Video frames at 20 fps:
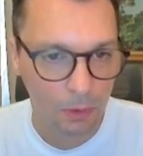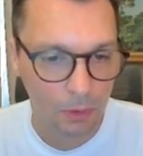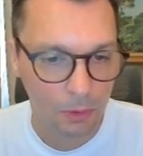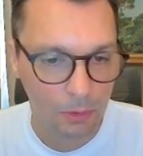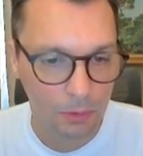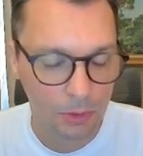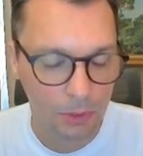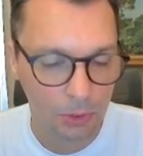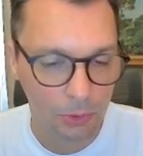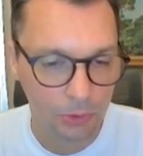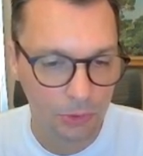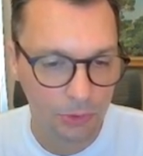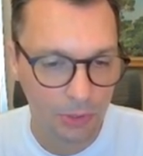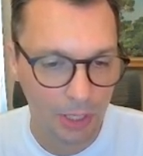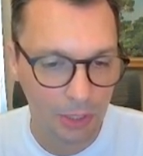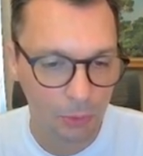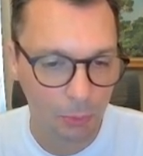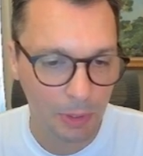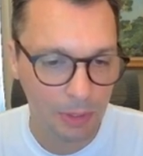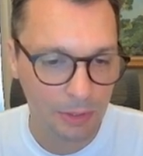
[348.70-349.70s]
Tilt
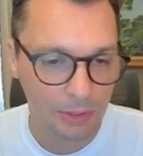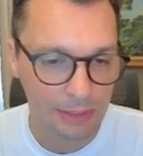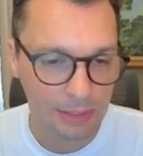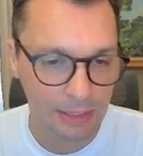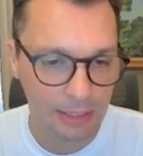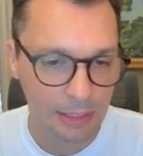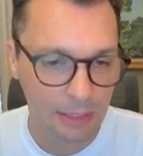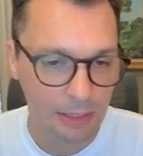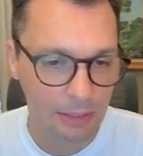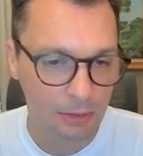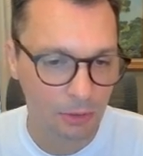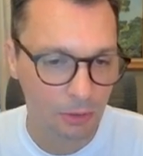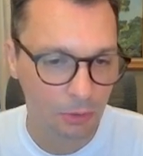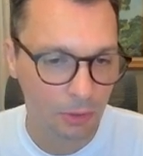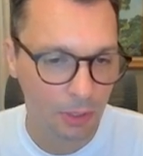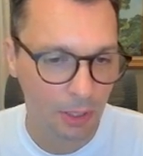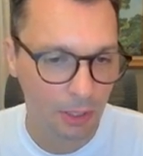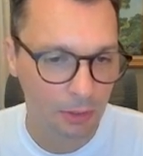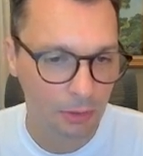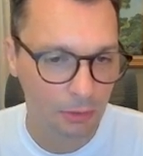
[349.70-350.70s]
sideways, lean,
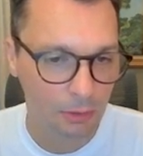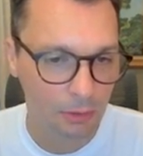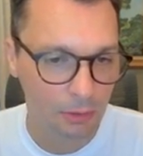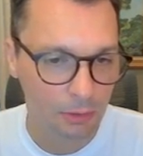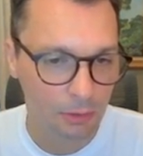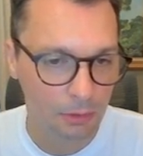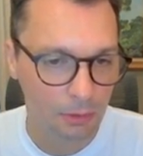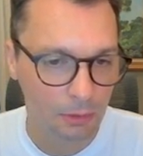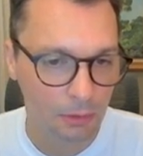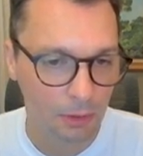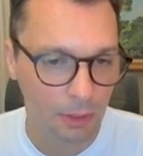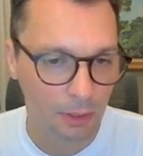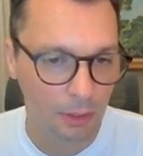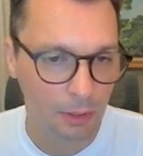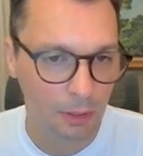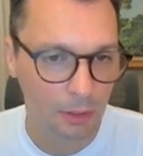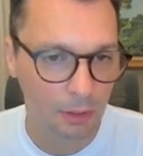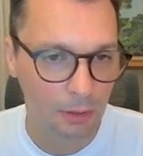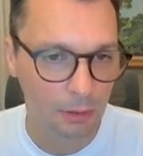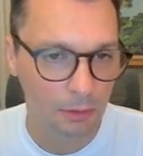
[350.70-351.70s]
okay, good.
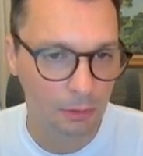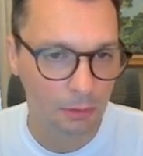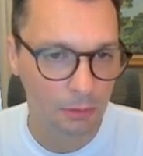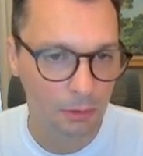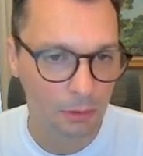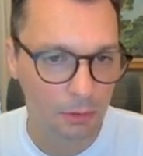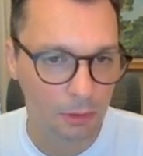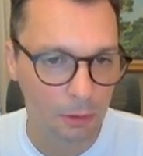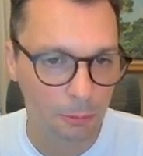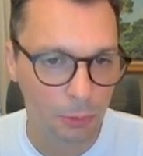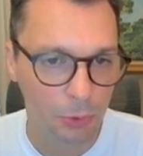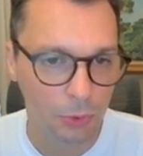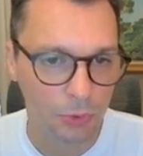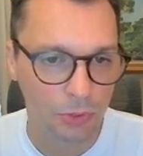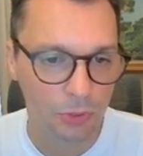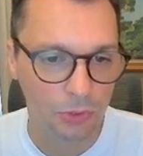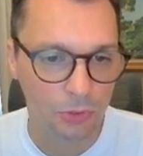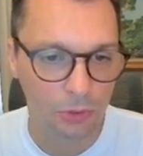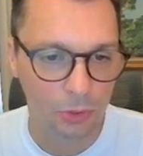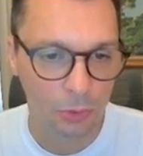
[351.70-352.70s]
And
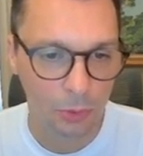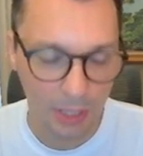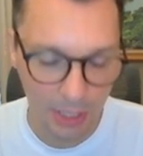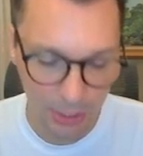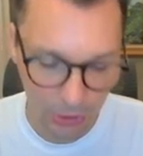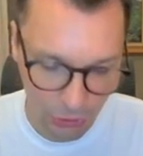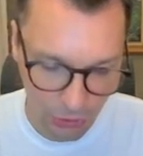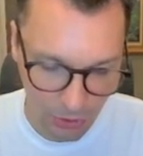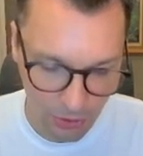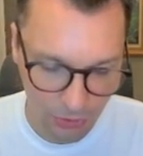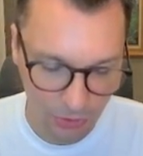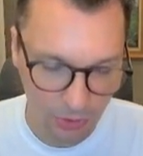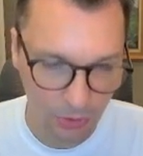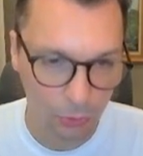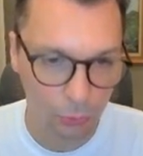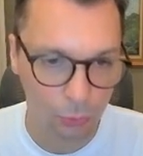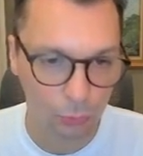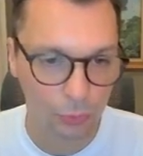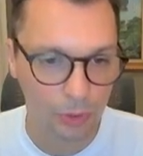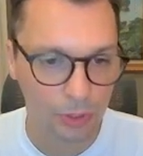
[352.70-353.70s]
Caboose's location is in the
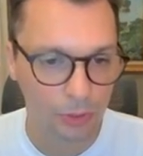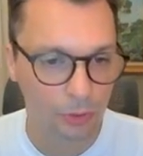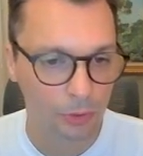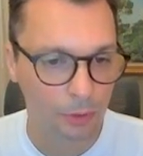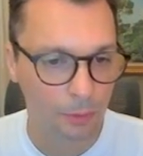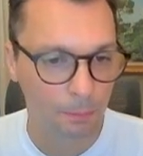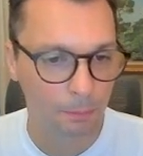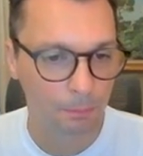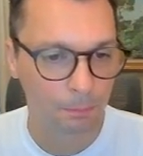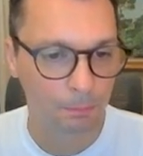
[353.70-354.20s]
rear.